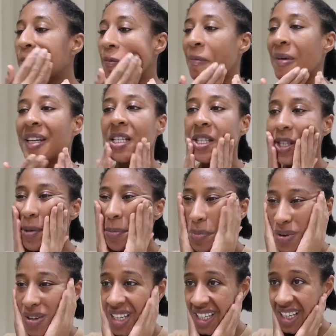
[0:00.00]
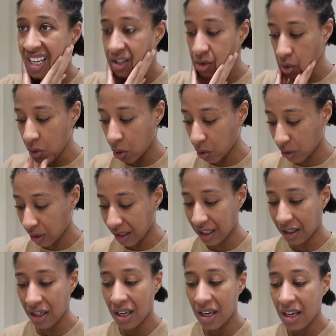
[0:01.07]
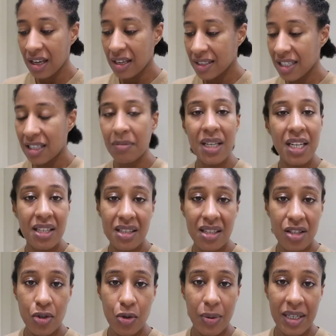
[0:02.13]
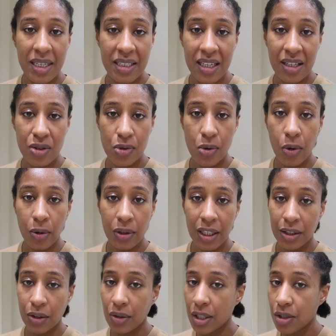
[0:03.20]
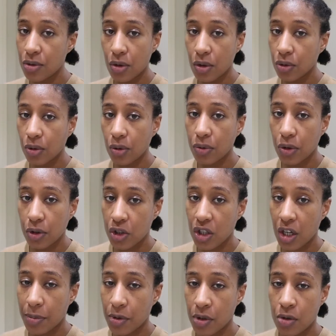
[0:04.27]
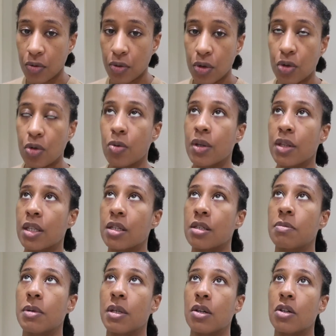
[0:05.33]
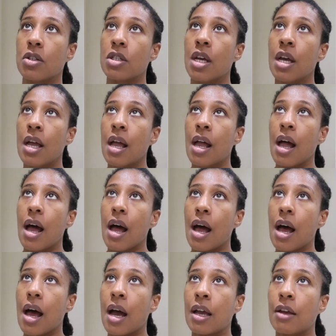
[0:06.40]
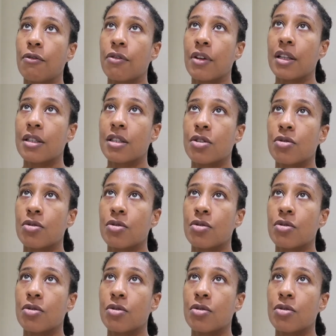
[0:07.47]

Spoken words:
But at some point it got old, like 10 minutes into it, it gets old. I don't need to go through 4 chapters of you doing this, because I felt